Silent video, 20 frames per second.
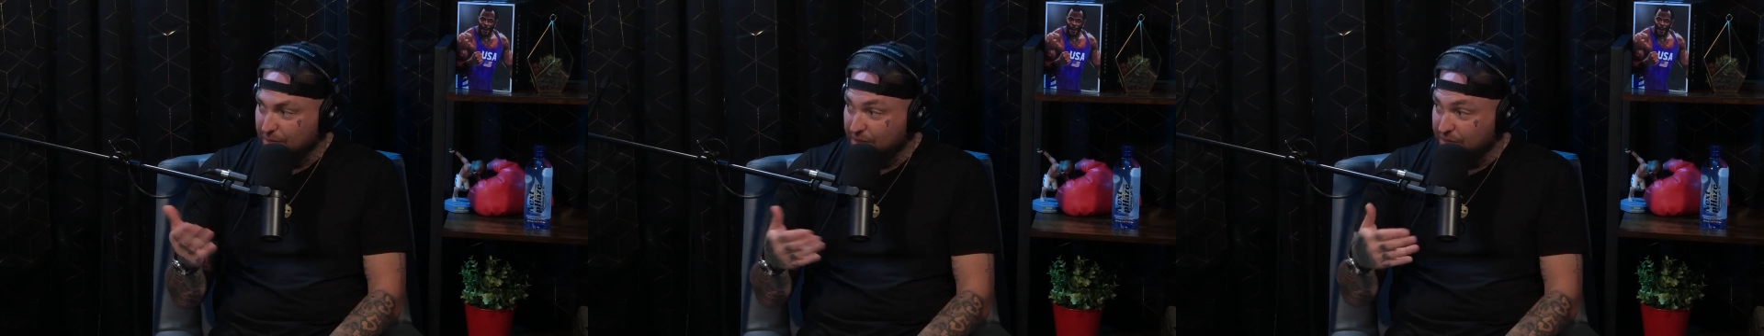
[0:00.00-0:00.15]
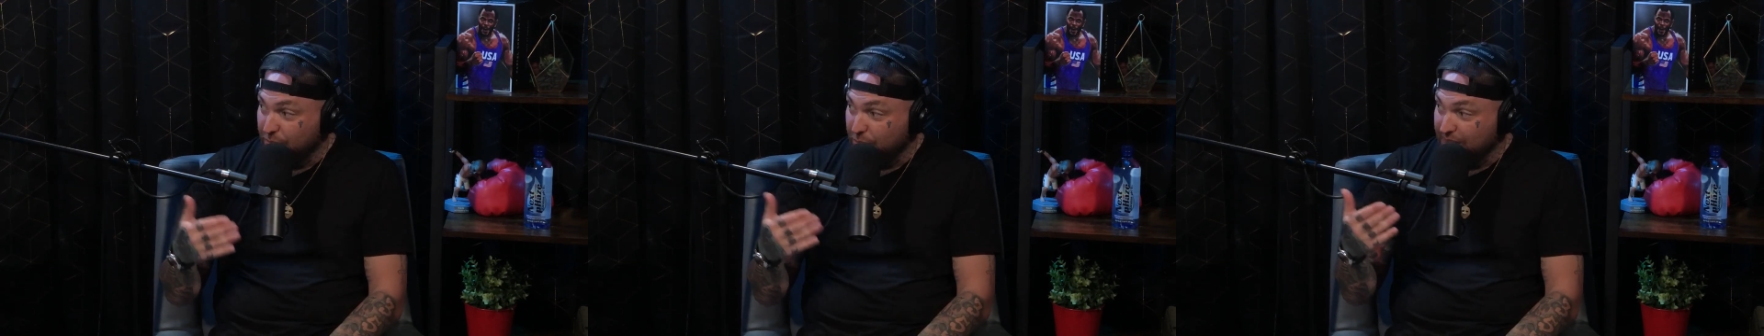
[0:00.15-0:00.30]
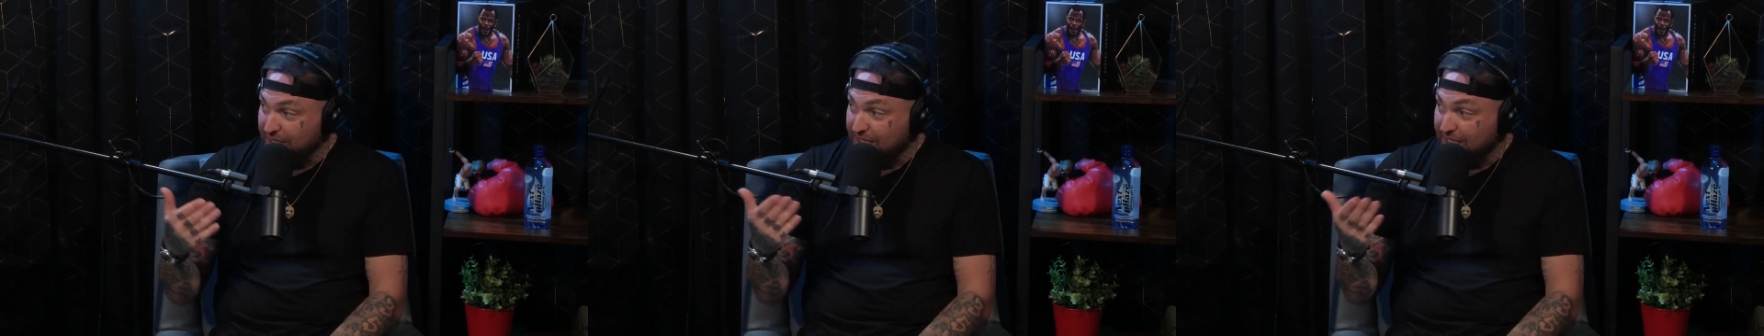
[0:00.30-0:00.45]
But
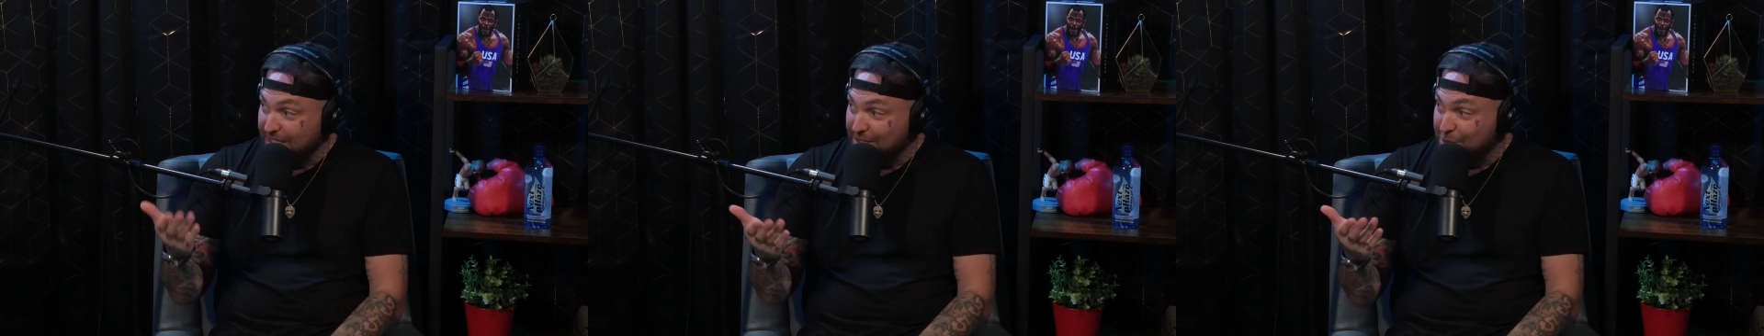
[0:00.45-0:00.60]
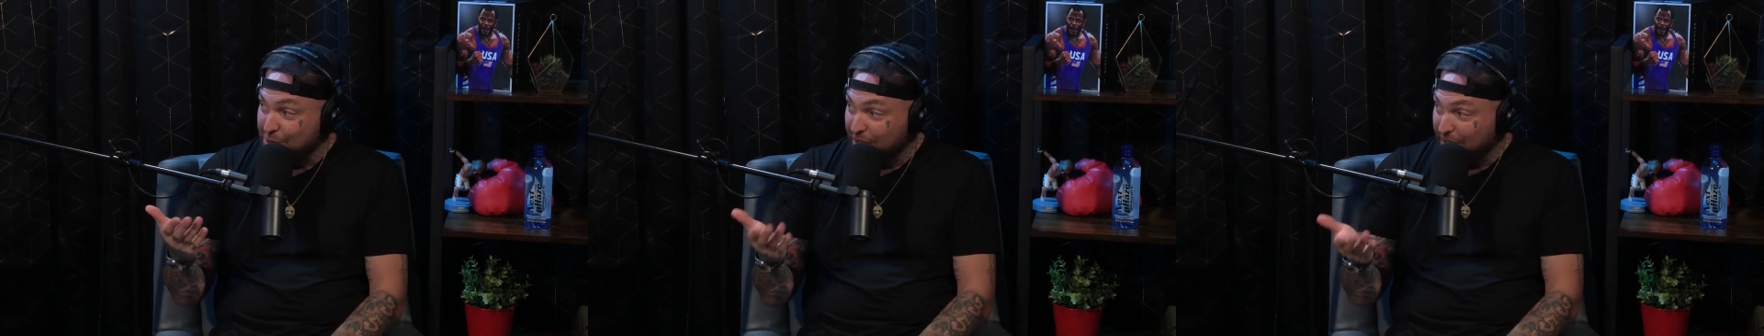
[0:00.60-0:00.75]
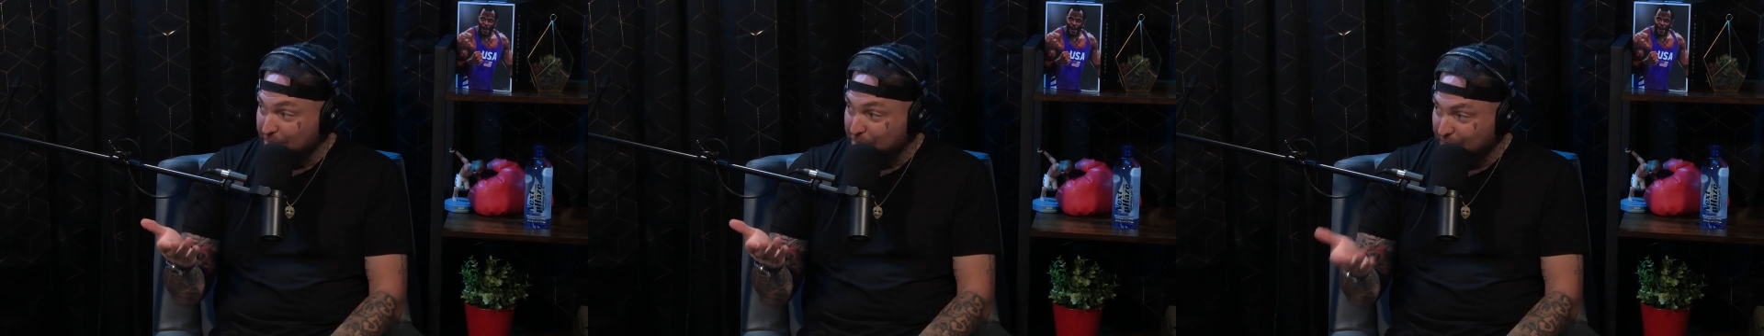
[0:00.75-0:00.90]
if we did
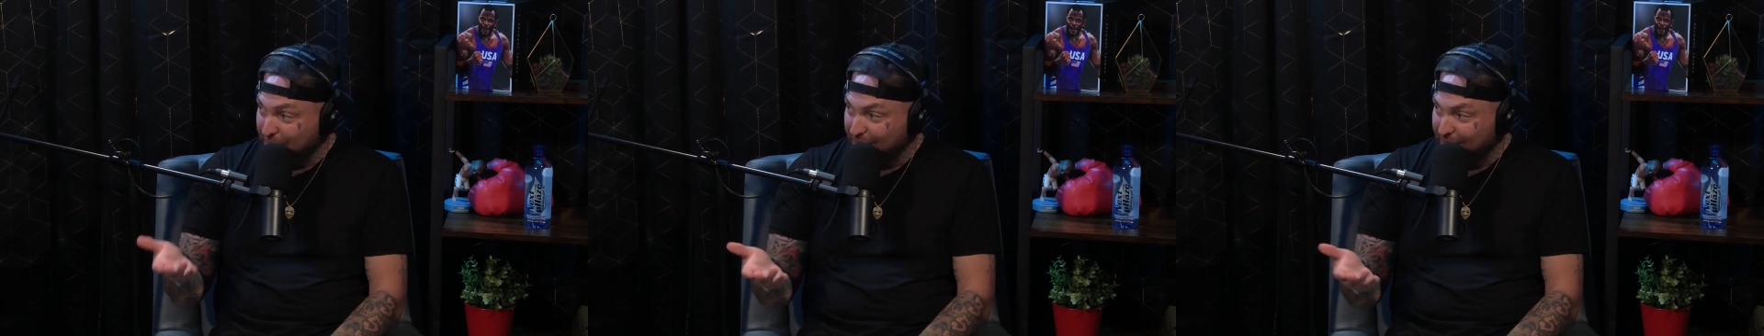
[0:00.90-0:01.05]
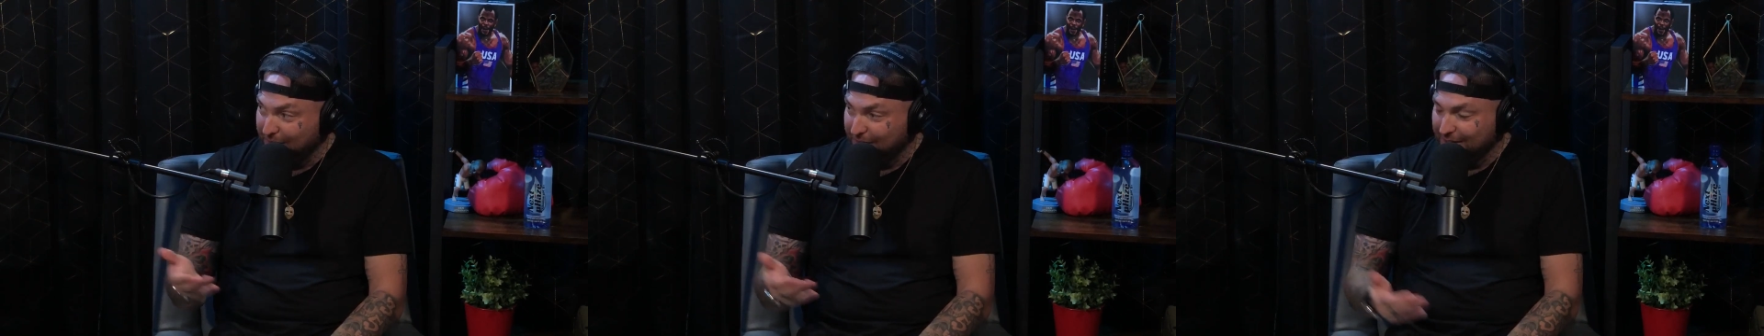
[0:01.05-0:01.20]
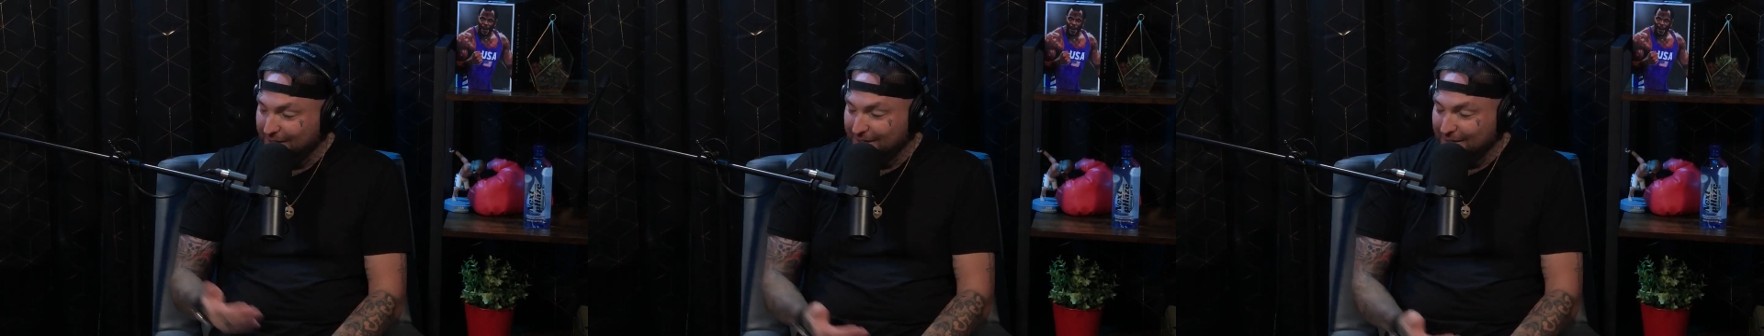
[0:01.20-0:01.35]
drink
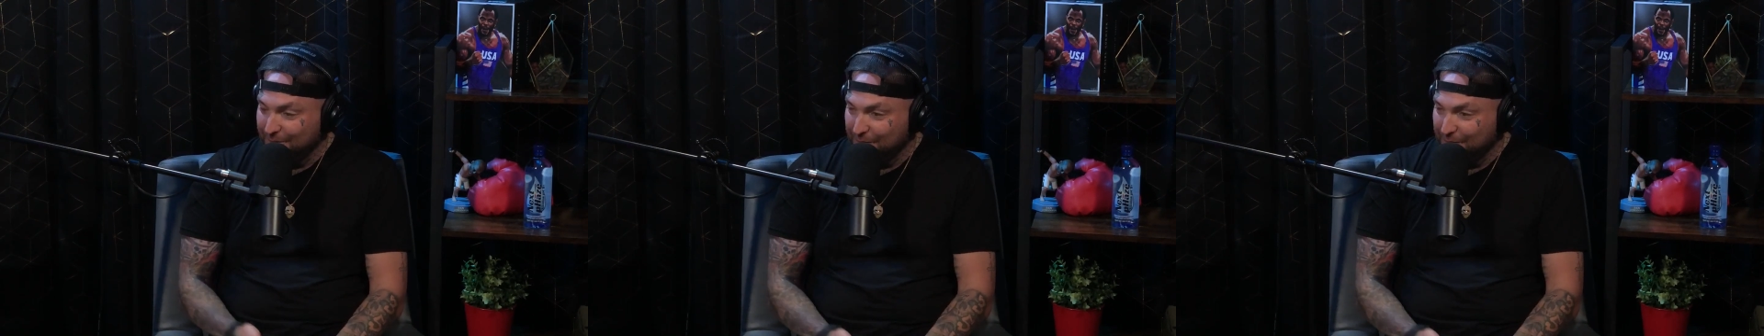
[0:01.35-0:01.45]
beer,